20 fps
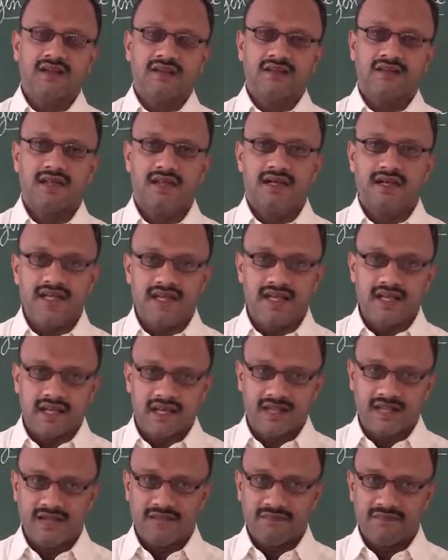the
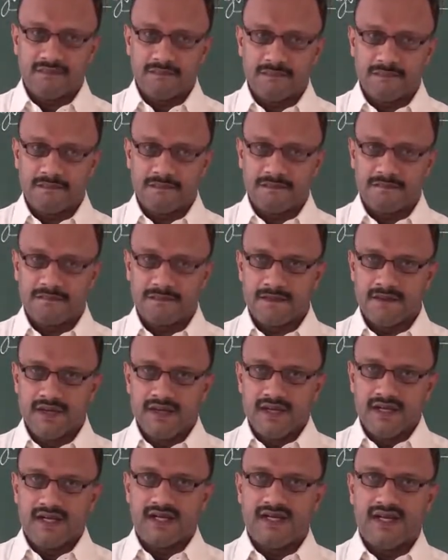DNA,
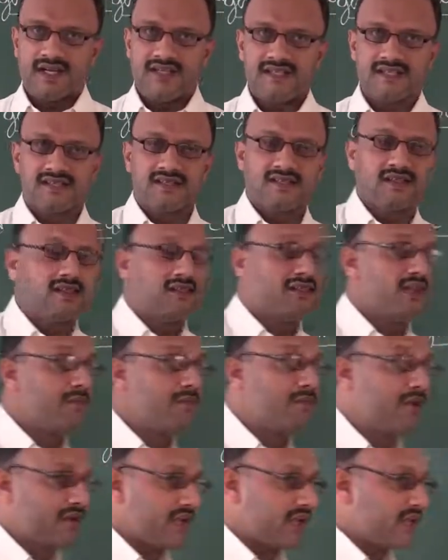it is the
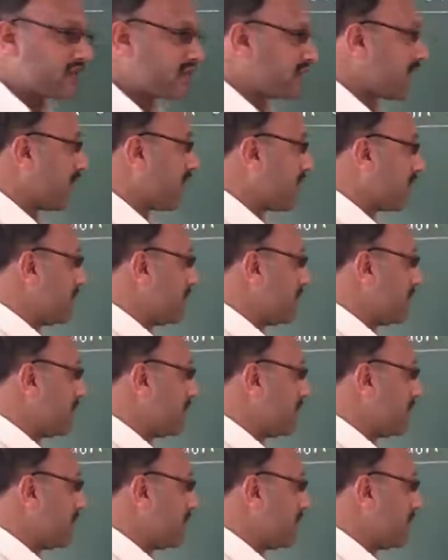mutation.